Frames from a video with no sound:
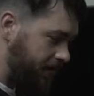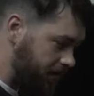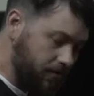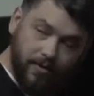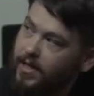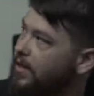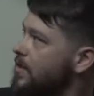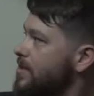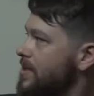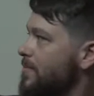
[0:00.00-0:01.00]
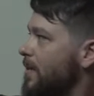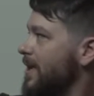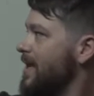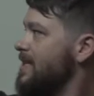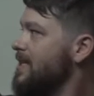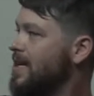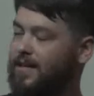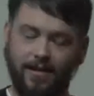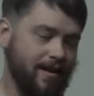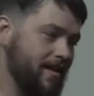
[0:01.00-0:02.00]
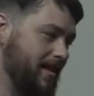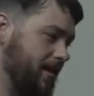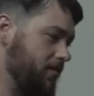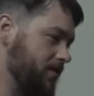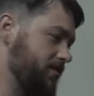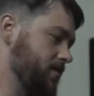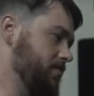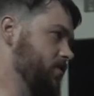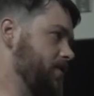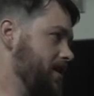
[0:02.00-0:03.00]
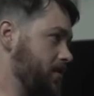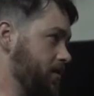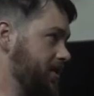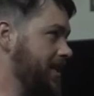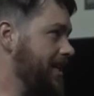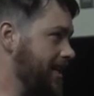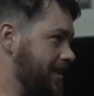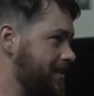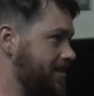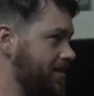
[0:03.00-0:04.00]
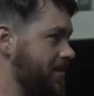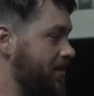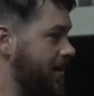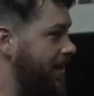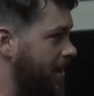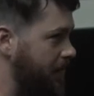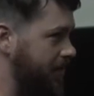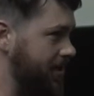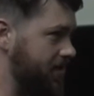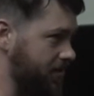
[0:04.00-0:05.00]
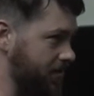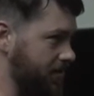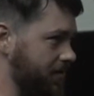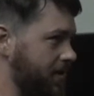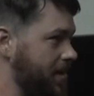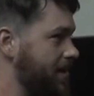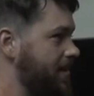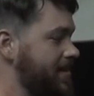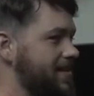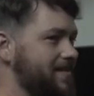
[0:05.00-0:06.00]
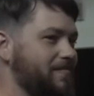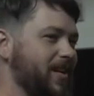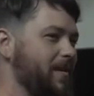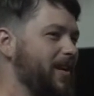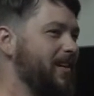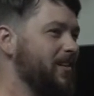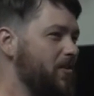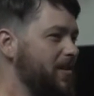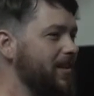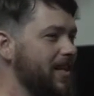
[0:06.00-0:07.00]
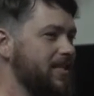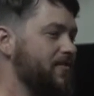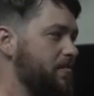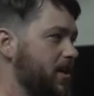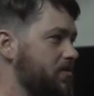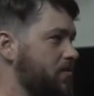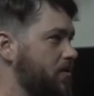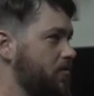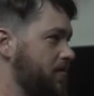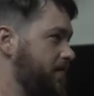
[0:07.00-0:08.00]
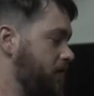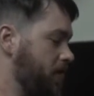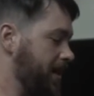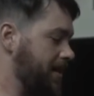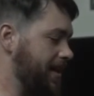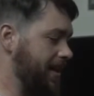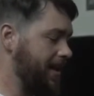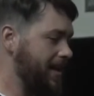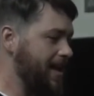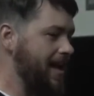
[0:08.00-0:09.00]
if you look really closely, you probably can't see it. That quote's from 2013, so it's already a couple years old is becoming a little bit less of a buzzword. We're forming like